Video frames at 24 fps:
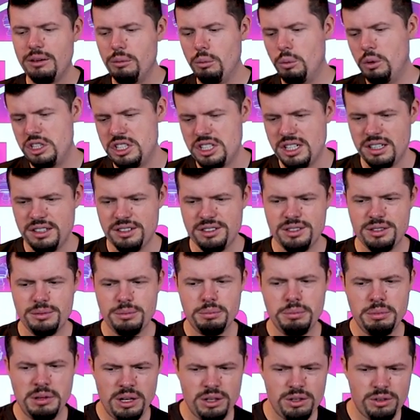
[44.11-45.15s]
which is
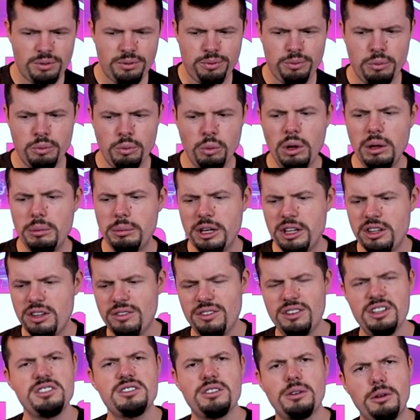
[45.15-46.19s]
P S, well, both
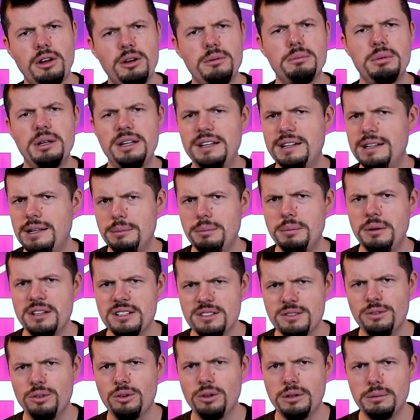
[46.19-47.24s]
of these are completely P
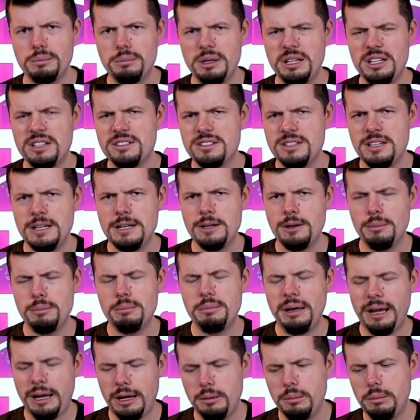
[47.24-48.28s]
S four and P C
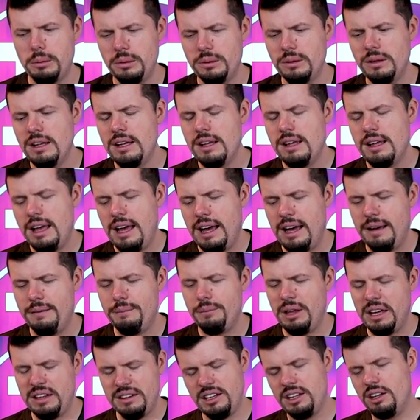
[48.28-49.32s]
compatible,
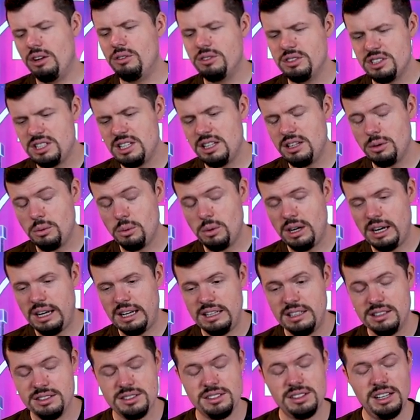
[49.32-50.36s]
um, and then obviously the
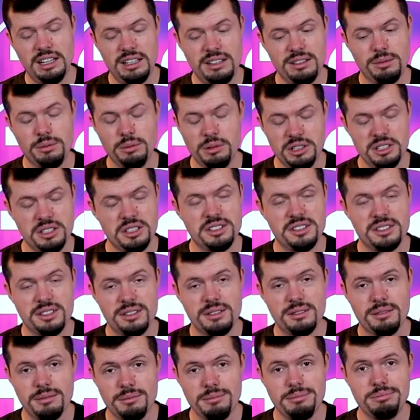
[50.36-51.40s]
wireless set, which is
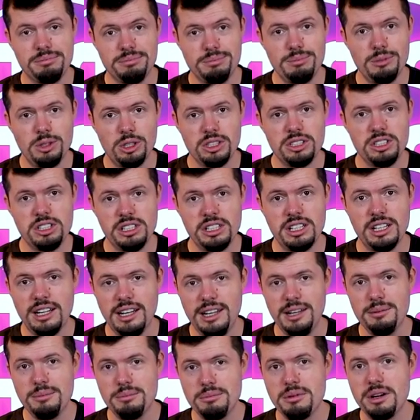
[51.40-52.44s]

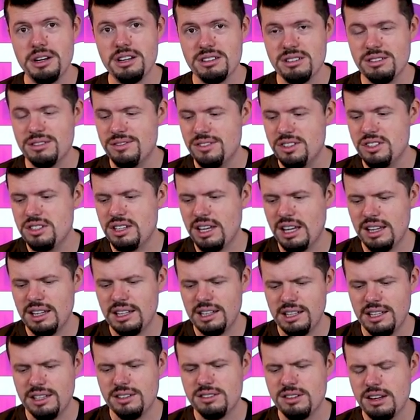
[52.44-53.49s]
marginally impressive to say the
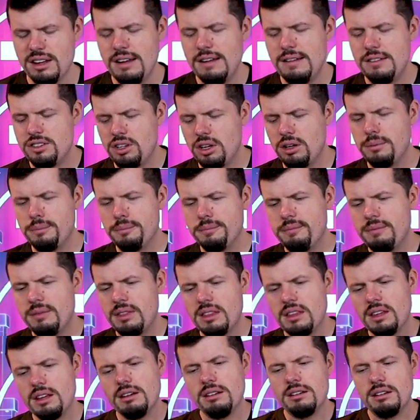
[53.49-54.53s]
least. So
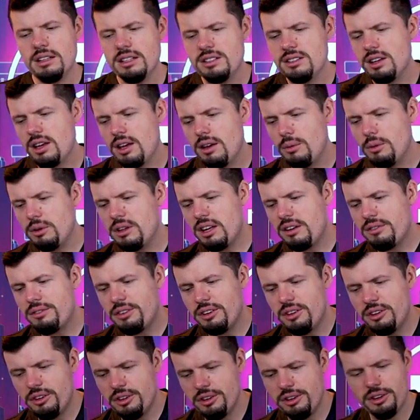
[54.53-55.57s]
let's, without
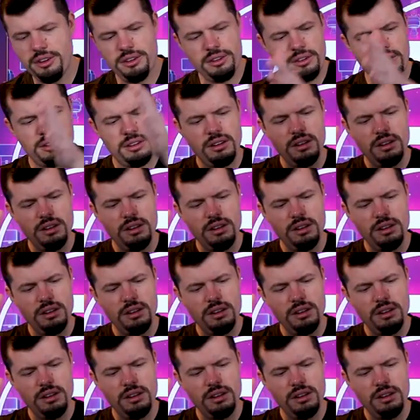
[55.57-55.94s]
further ado,